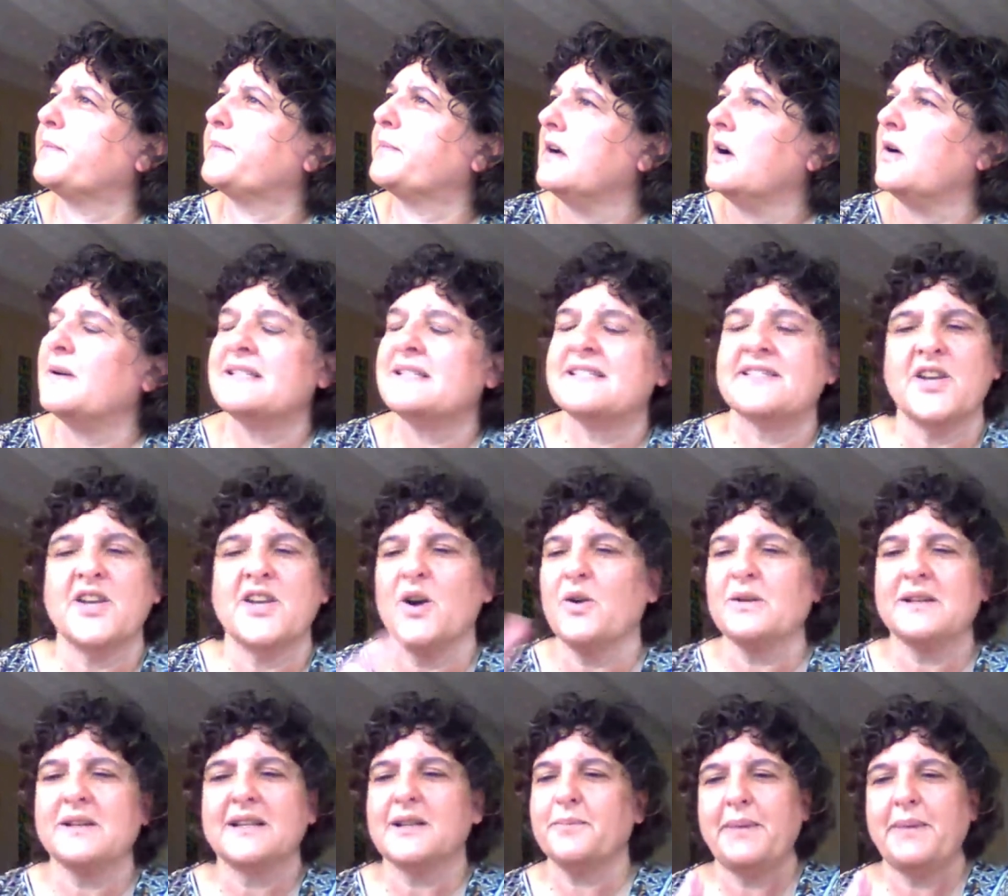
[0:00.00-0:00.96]
Oh, it's
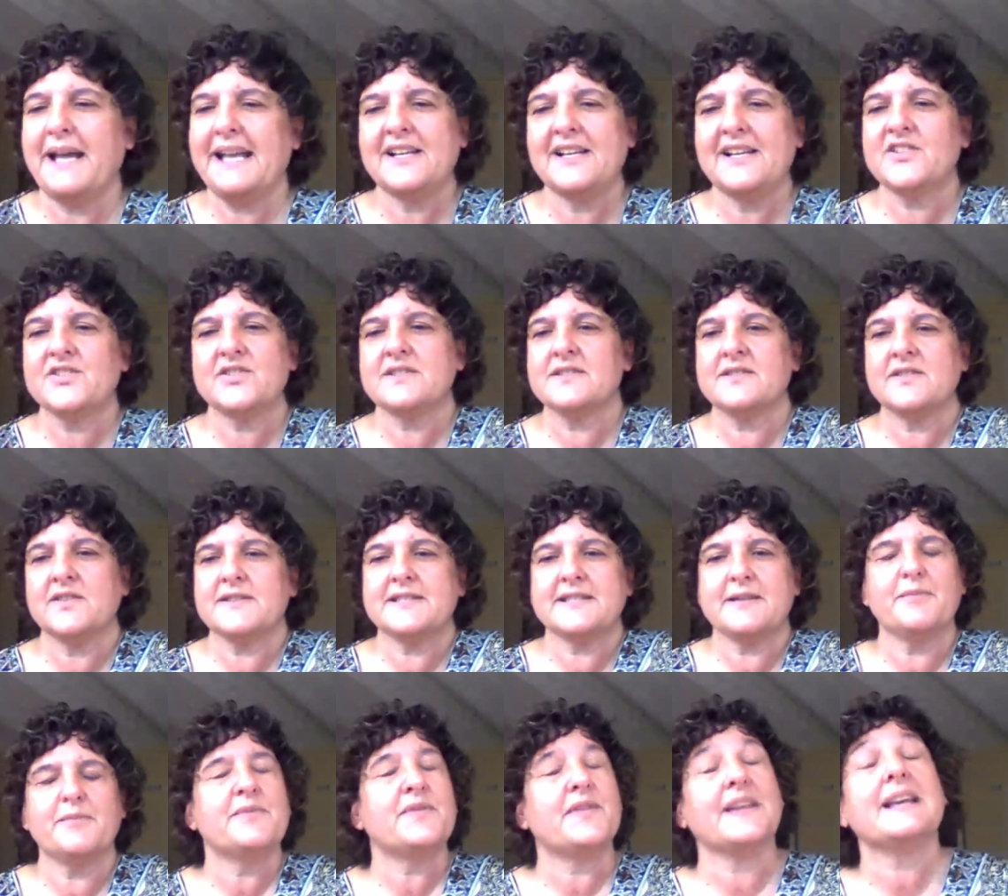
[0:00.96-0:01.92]
total patience or
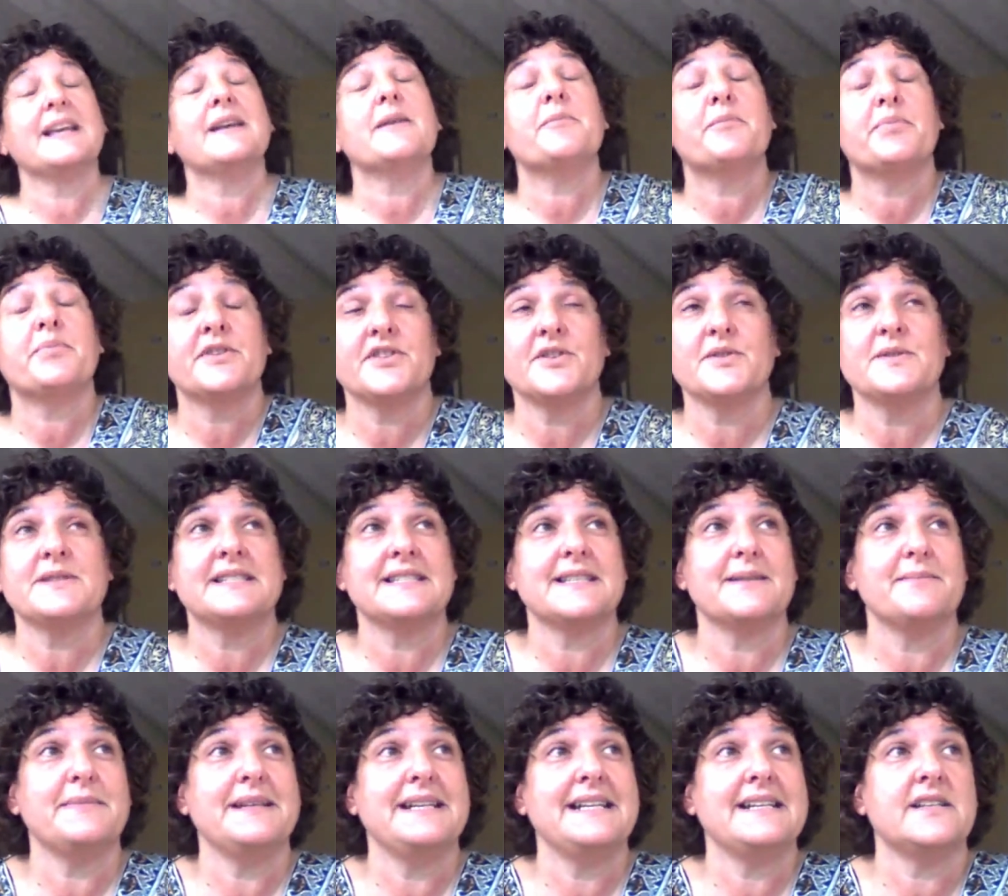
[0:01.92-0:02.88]
something that produces
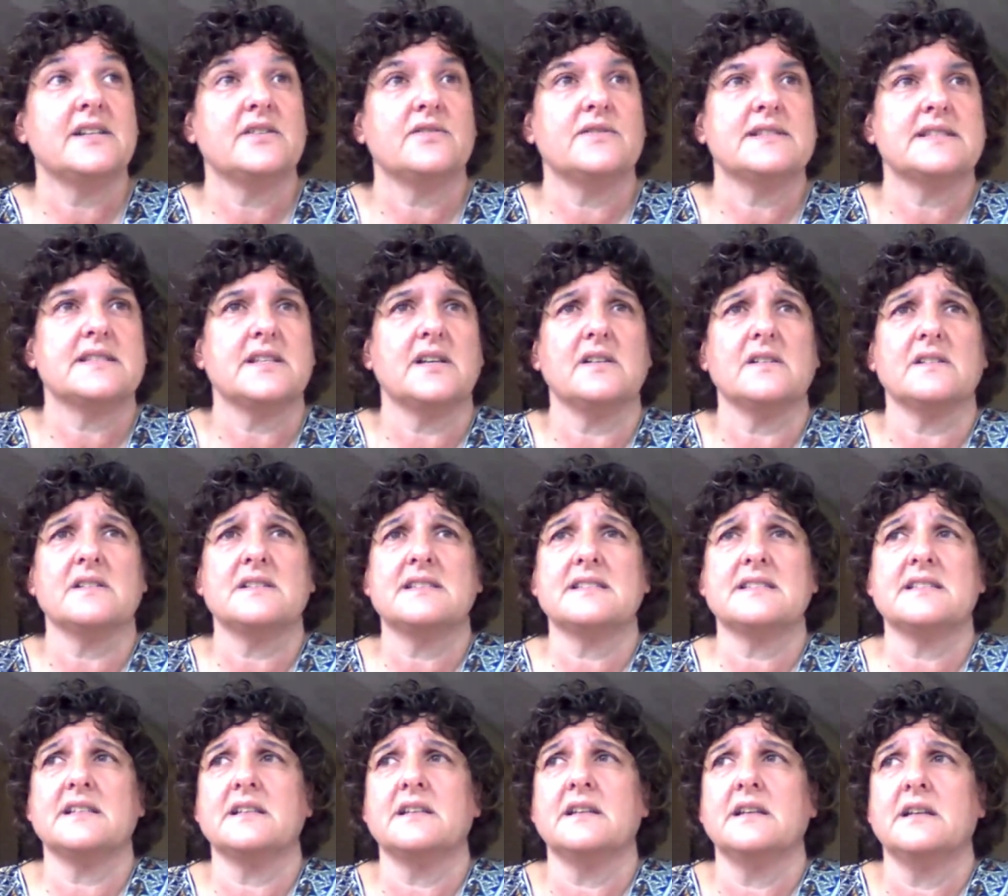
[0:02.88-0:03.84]
immediate
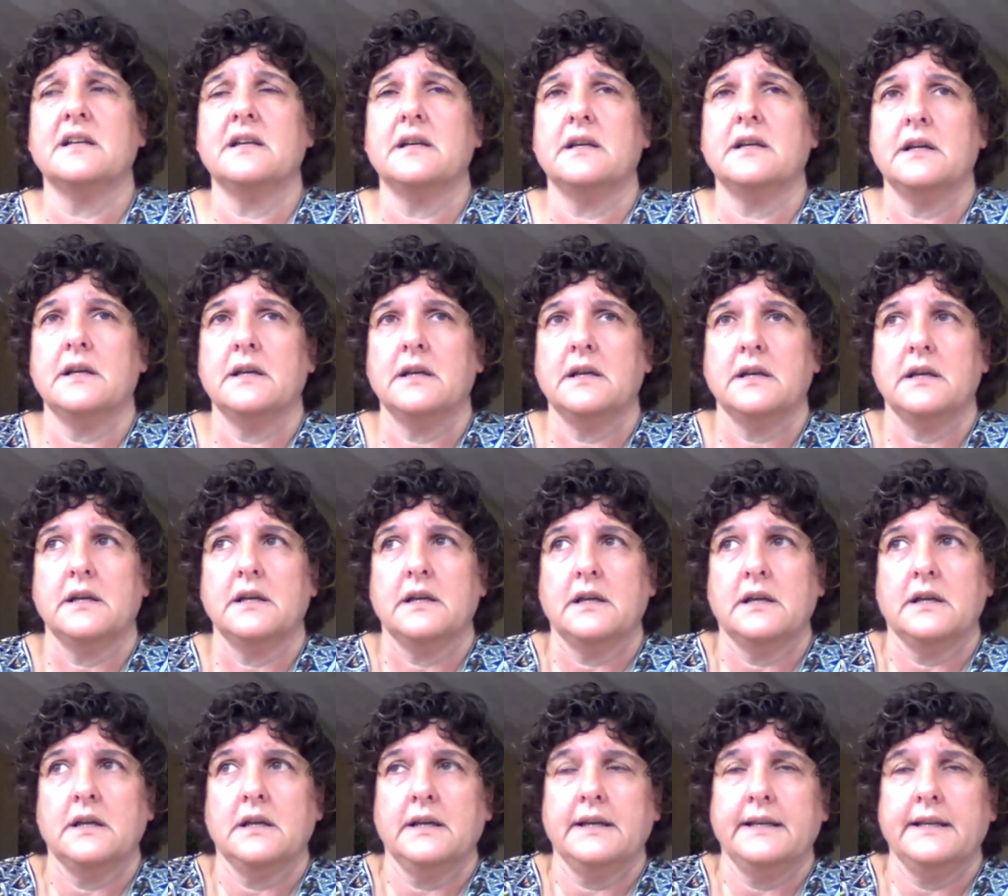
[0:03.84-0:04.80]
results. And
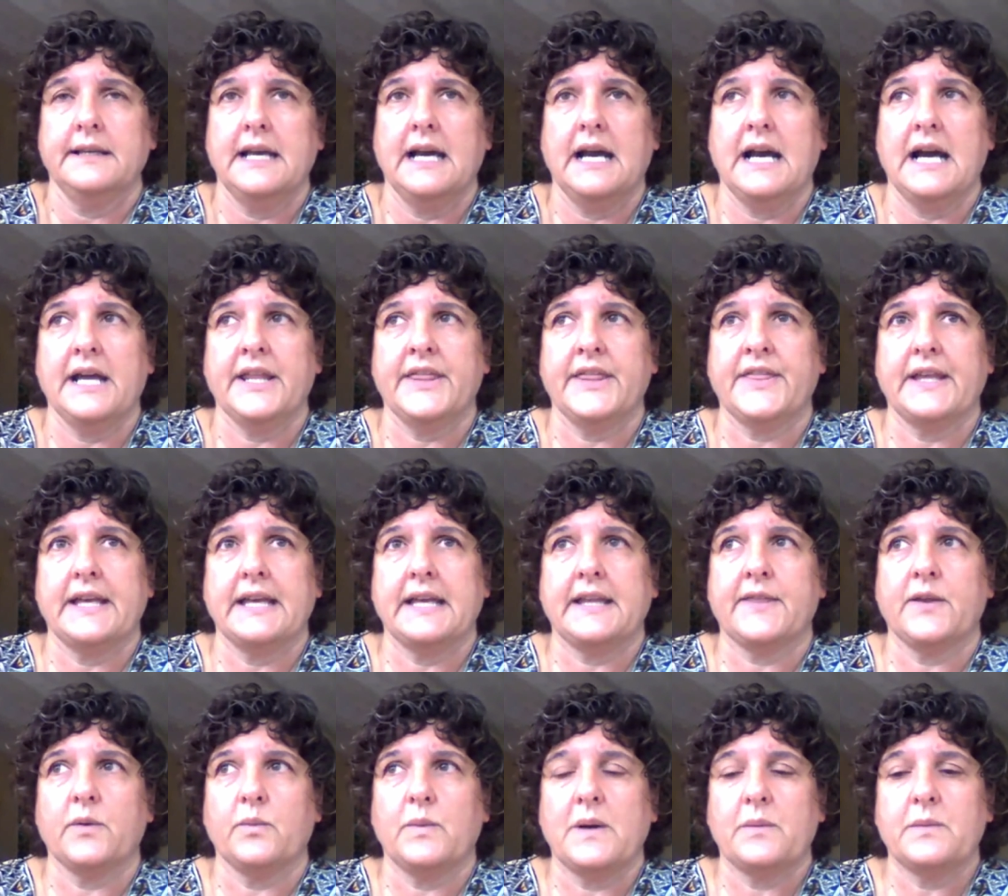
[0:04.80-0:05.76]
yeah, I
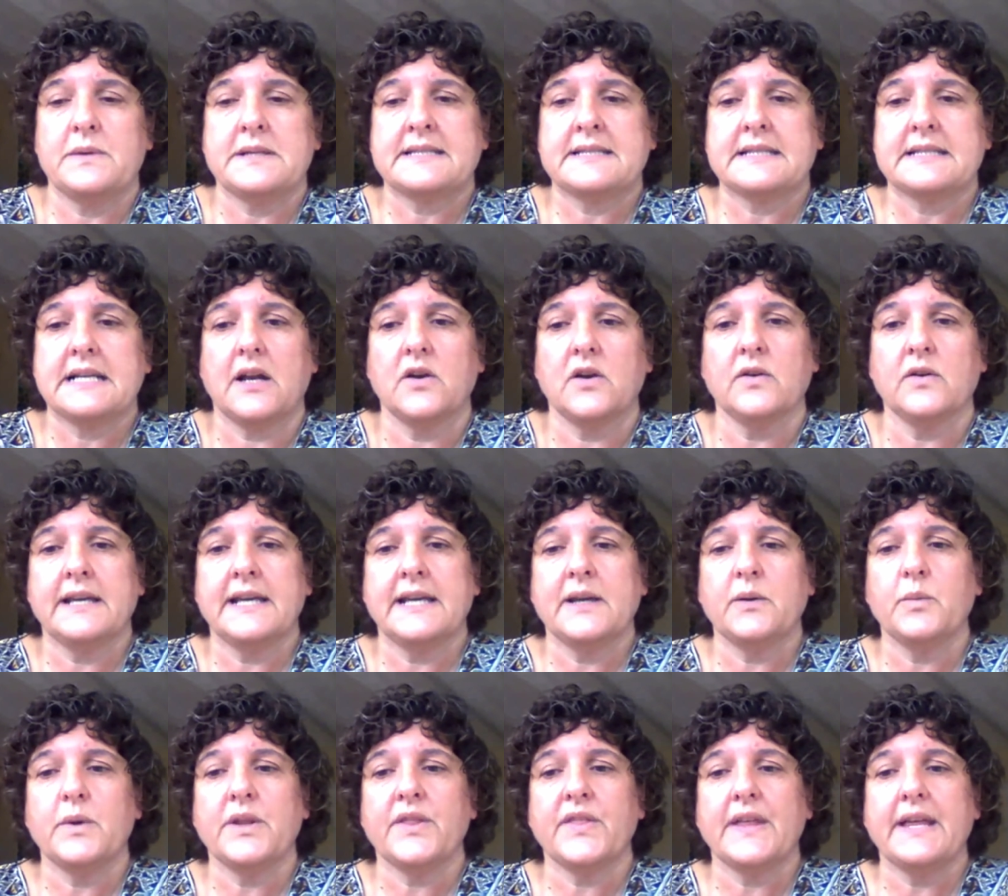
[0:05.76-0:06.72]
think that when we start
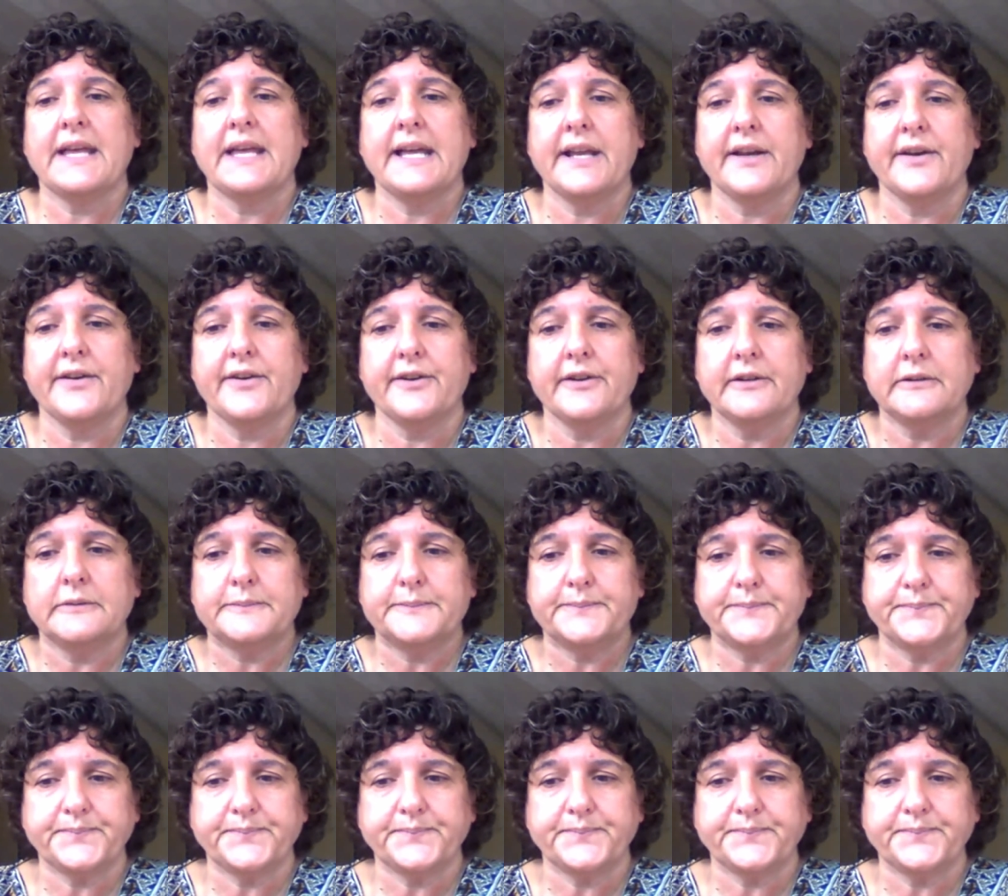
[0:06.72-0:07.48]
looking within,